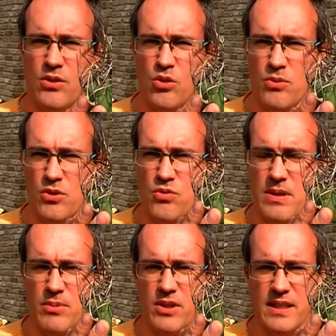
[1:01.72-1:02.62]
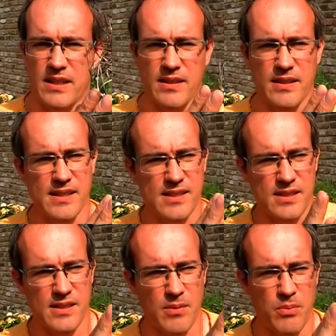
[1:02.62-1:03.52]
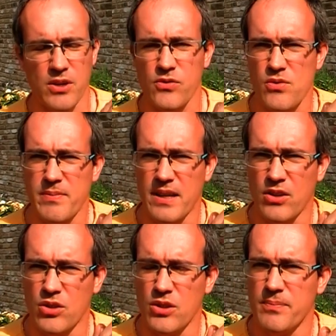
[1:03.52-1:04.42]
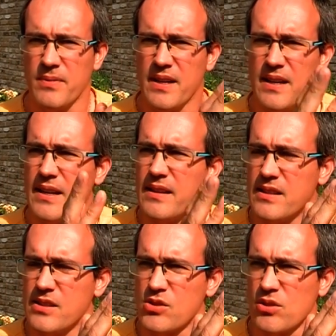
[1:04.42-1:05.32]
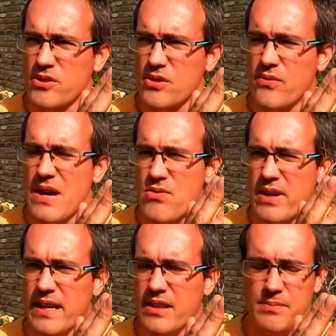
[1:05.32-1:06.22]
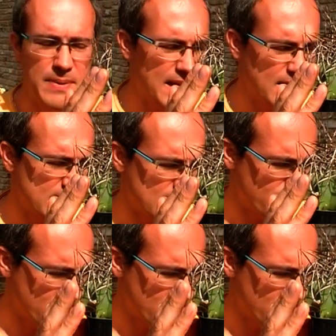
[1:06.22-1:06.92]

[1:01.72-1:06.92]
normal green body. This, apart from being nudum, this is also a variegated plant.